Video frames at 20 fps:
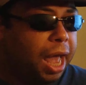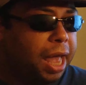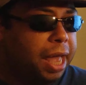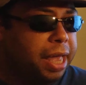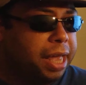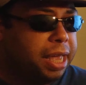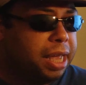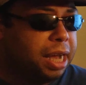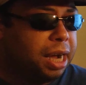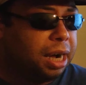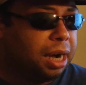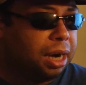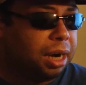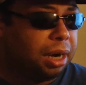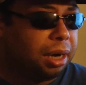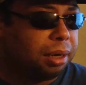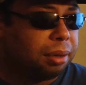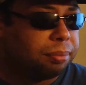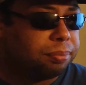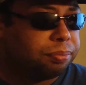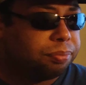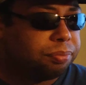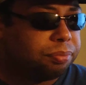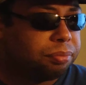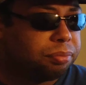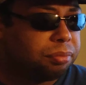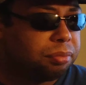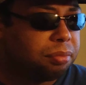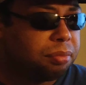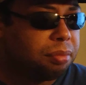And um,
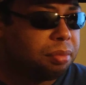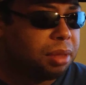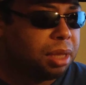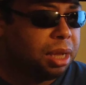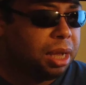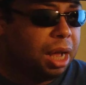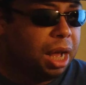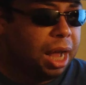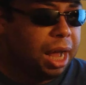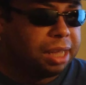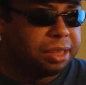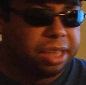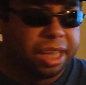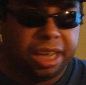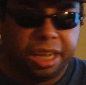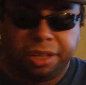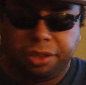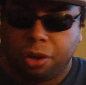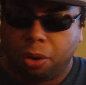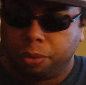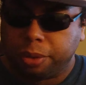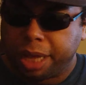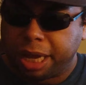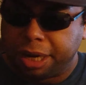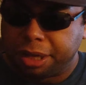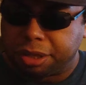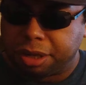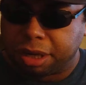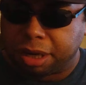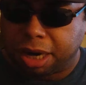I think he
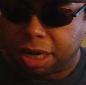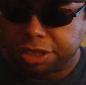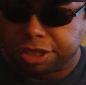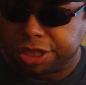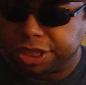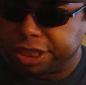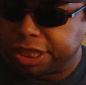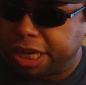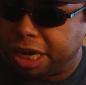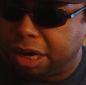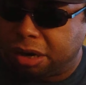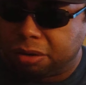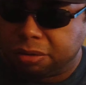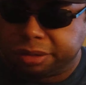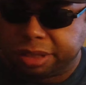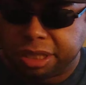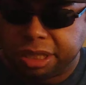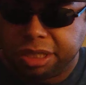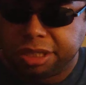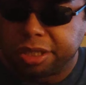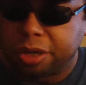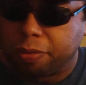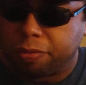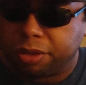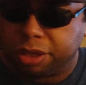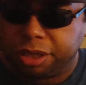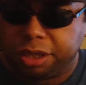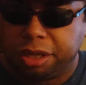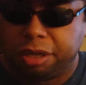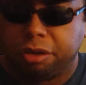donated to a lot of charities
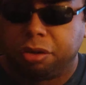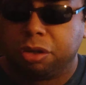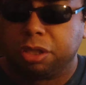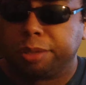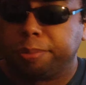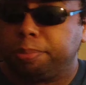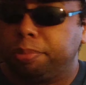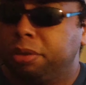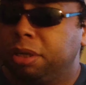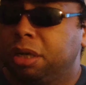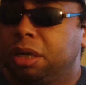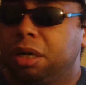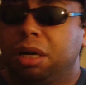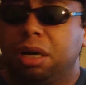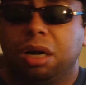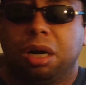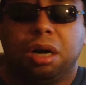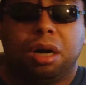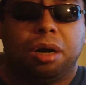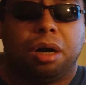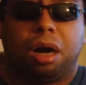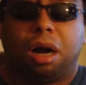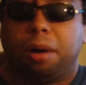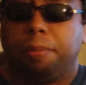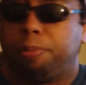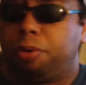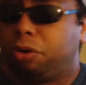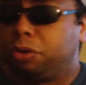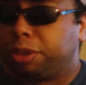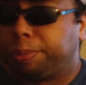over the years,
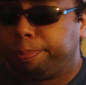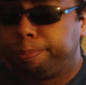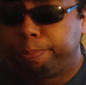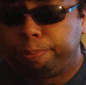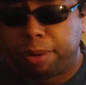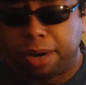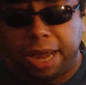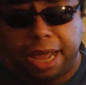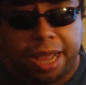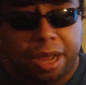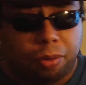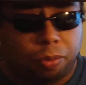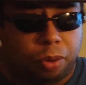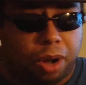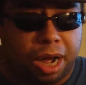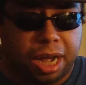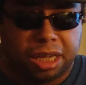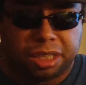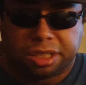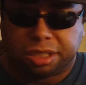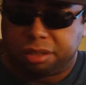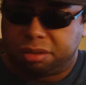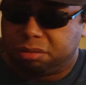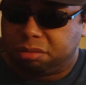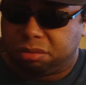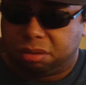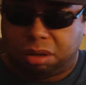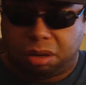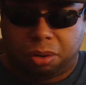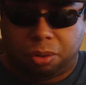uh, both black, white,
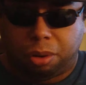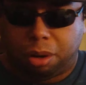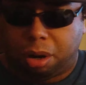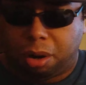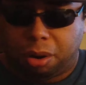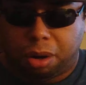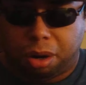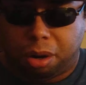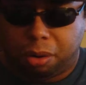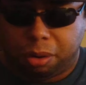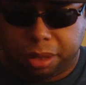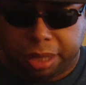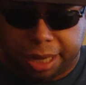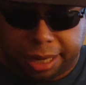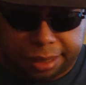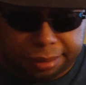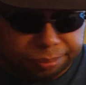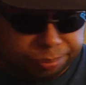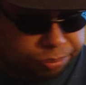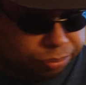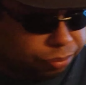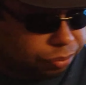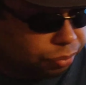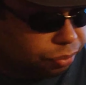all, all, all, of that.